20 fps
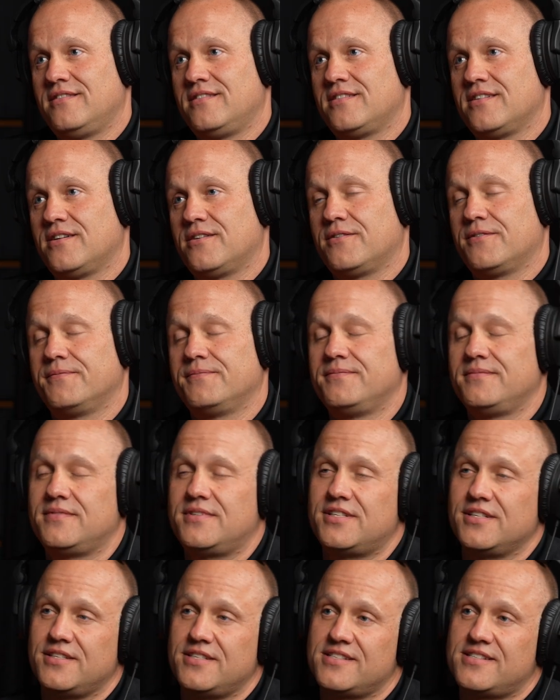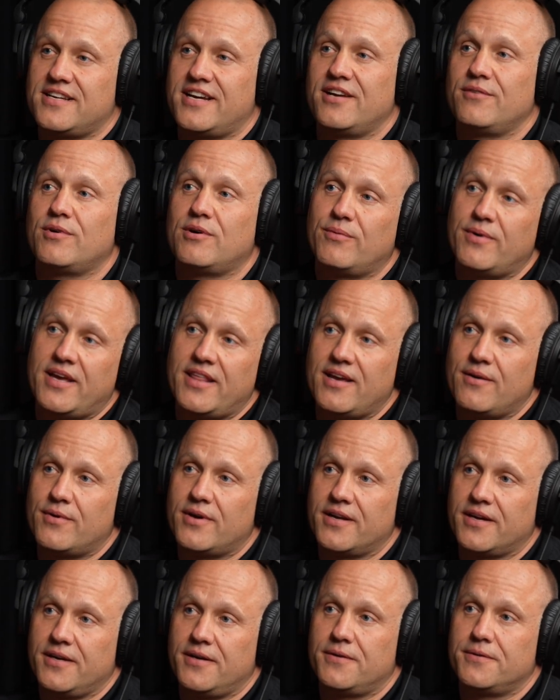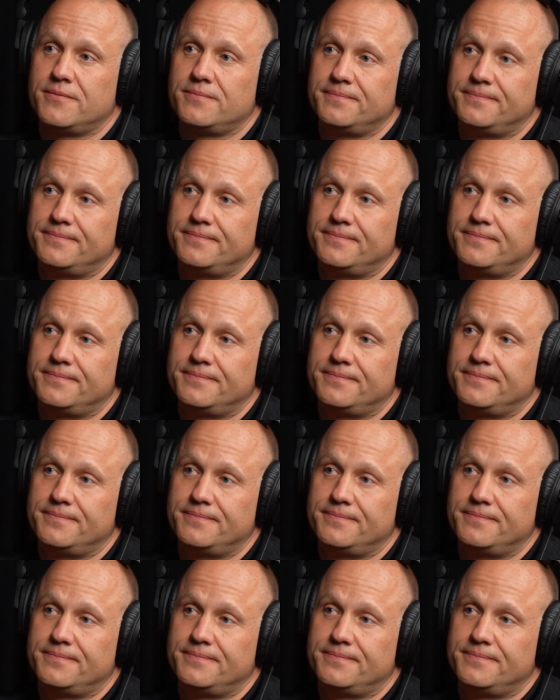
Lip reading: So to decide what way they want to go.